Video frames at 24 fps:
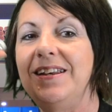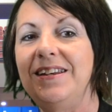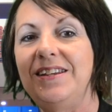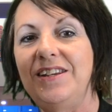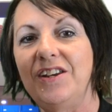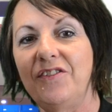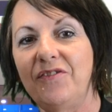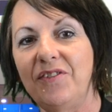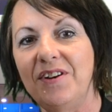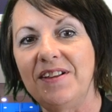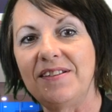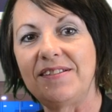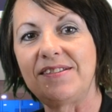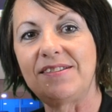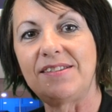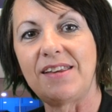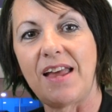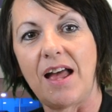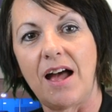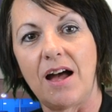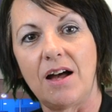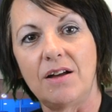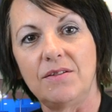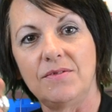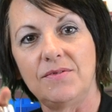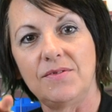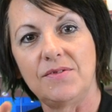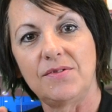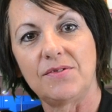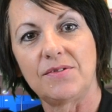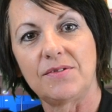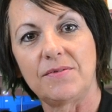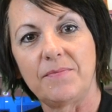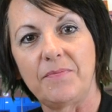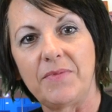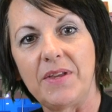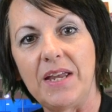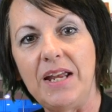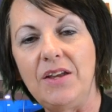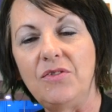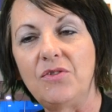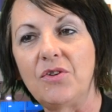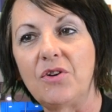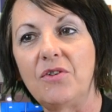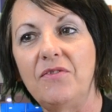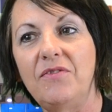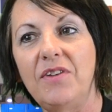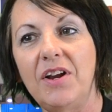Different sounds,
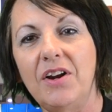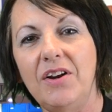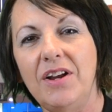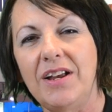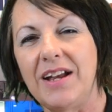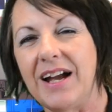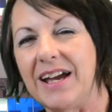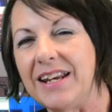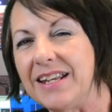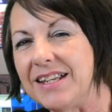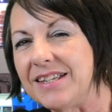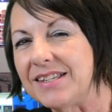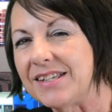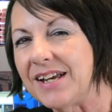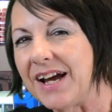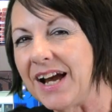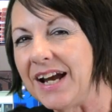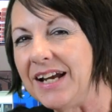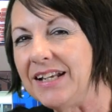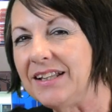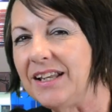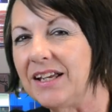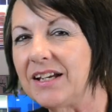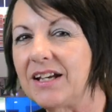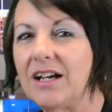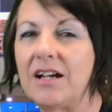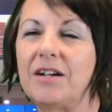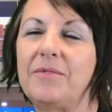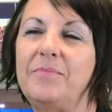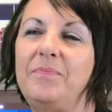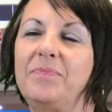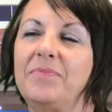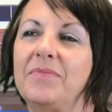either very kind of tight, like a